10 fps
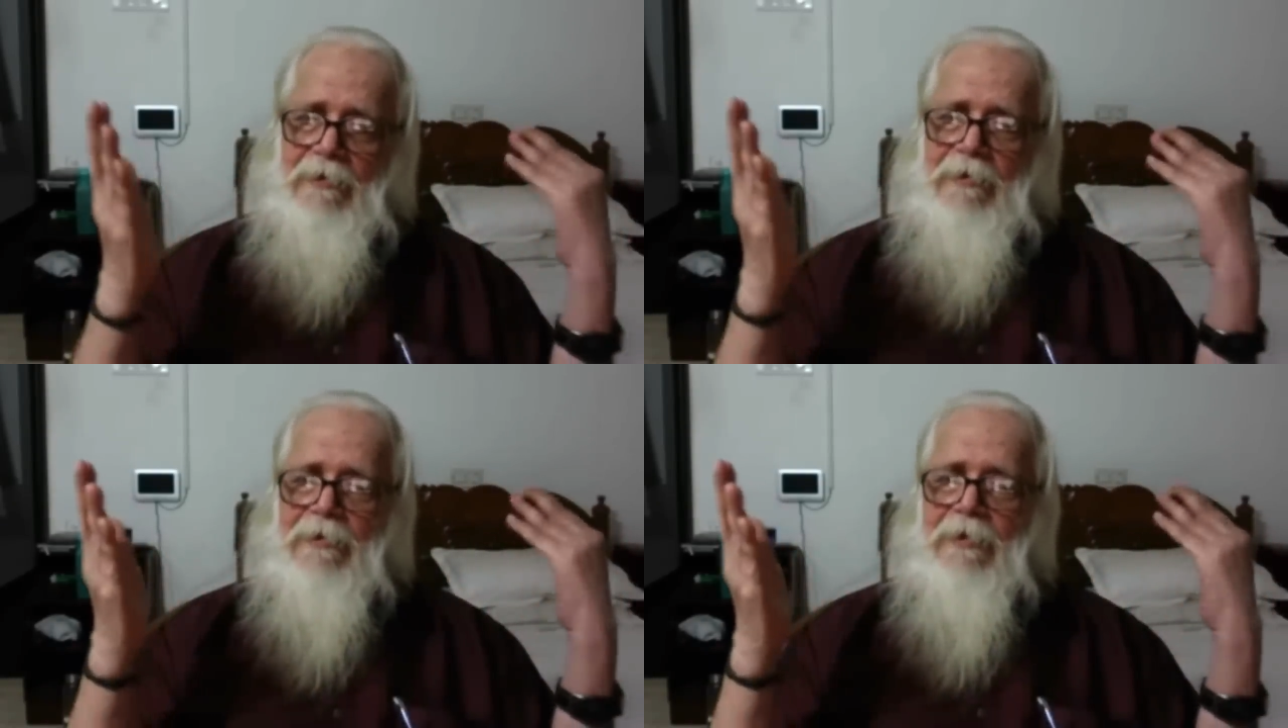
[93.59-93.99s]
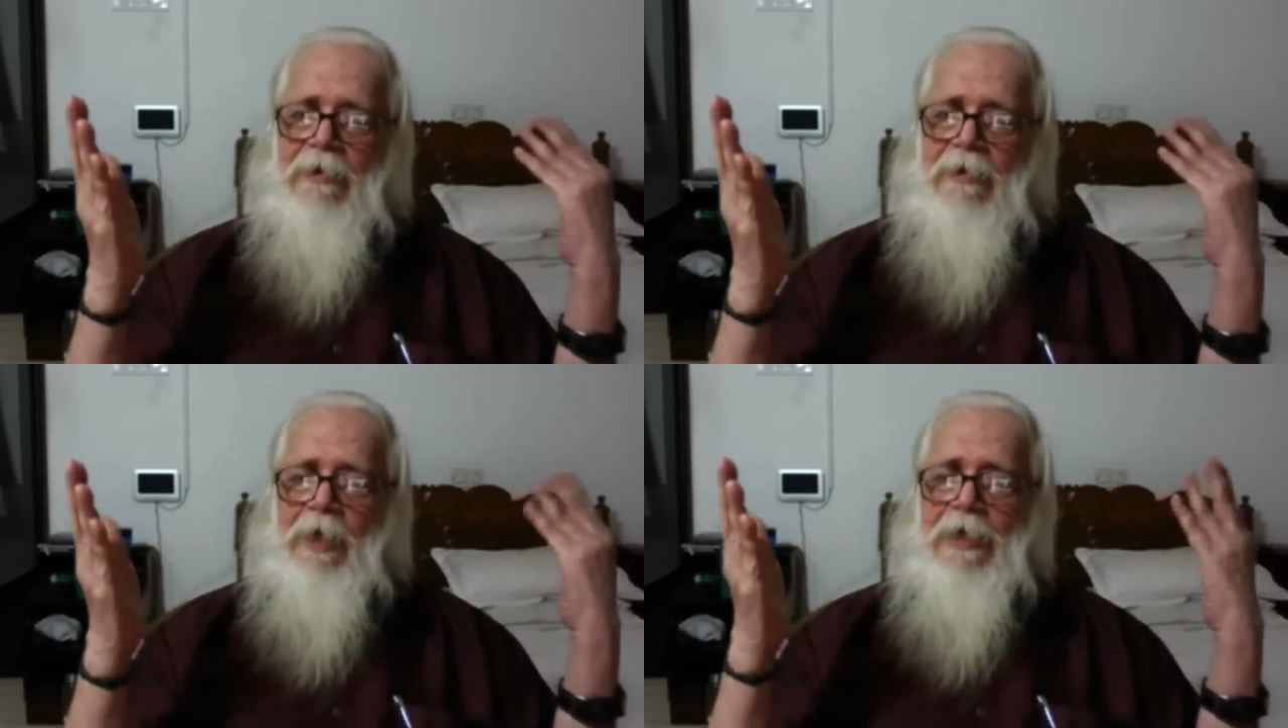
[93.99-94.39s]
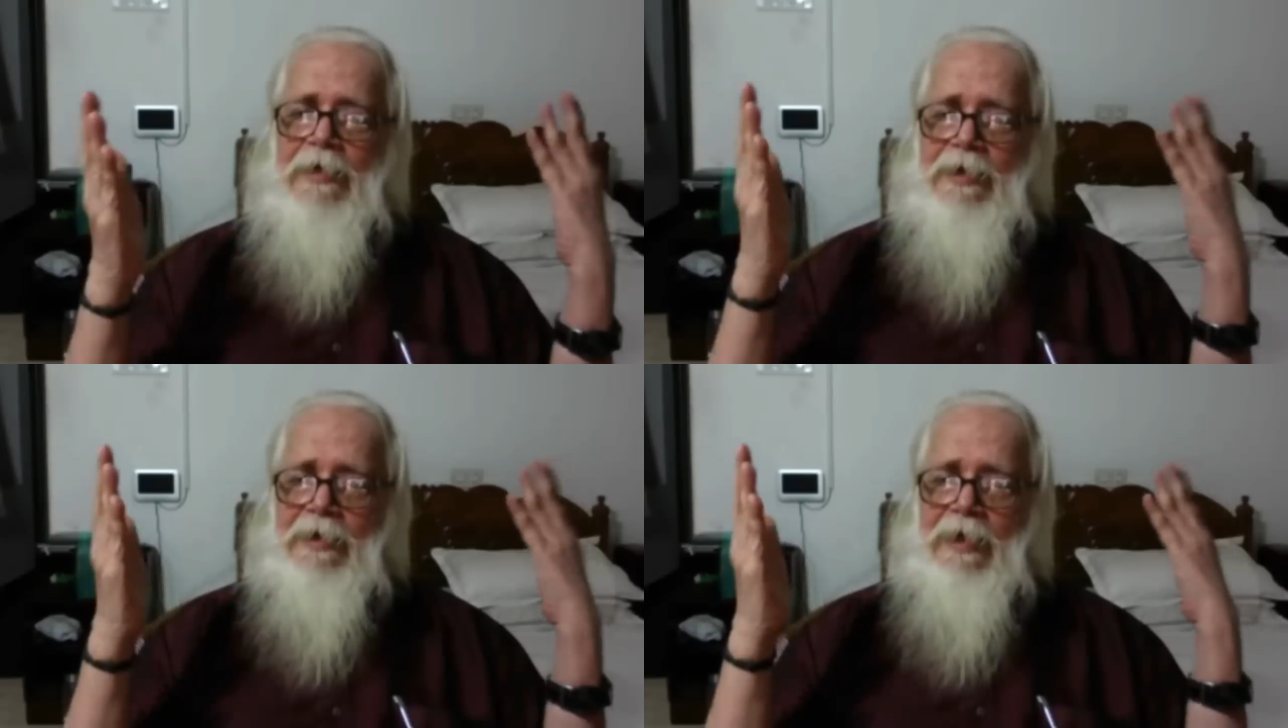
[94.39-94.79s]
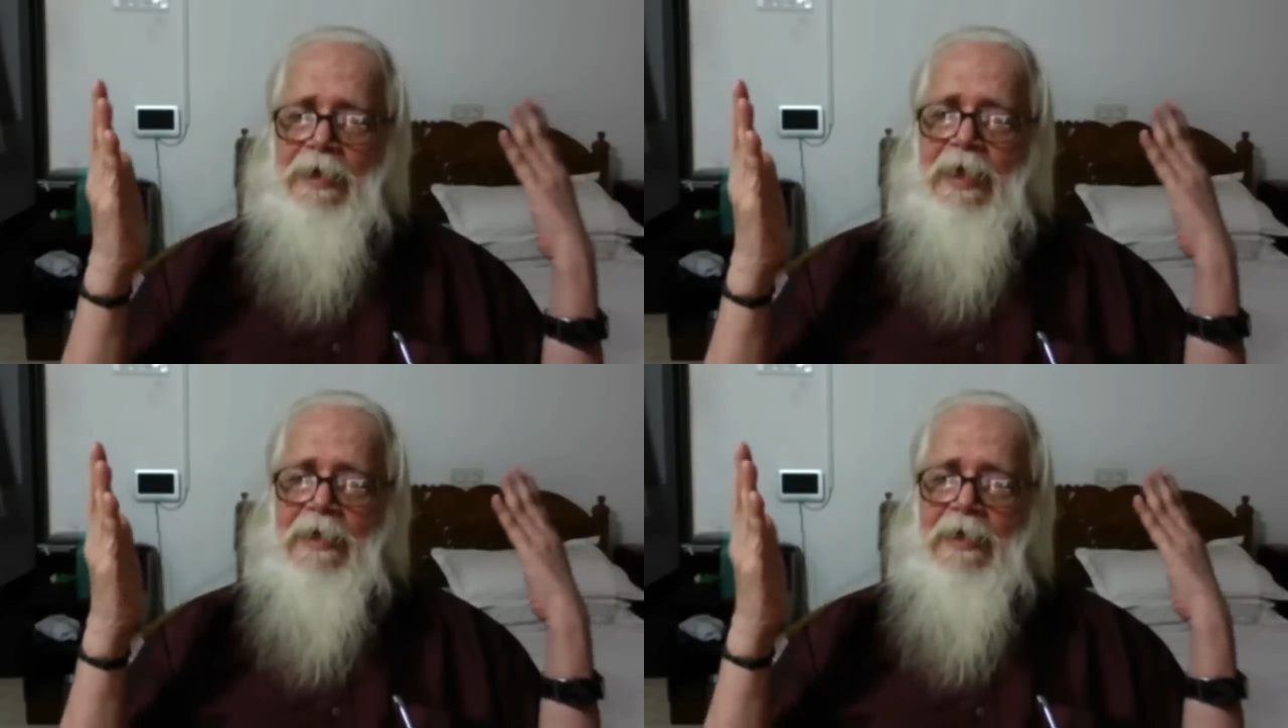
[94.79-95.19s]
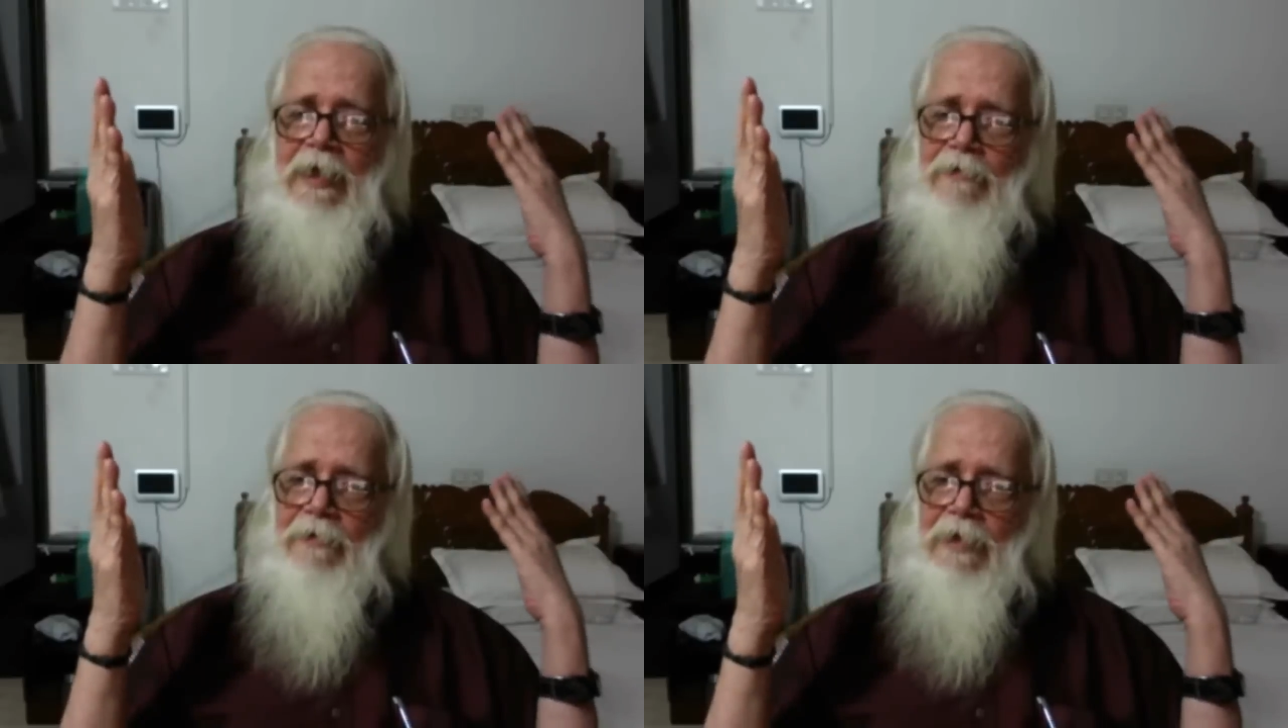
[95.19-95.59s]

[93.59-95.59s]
uh, rockets in an aircraft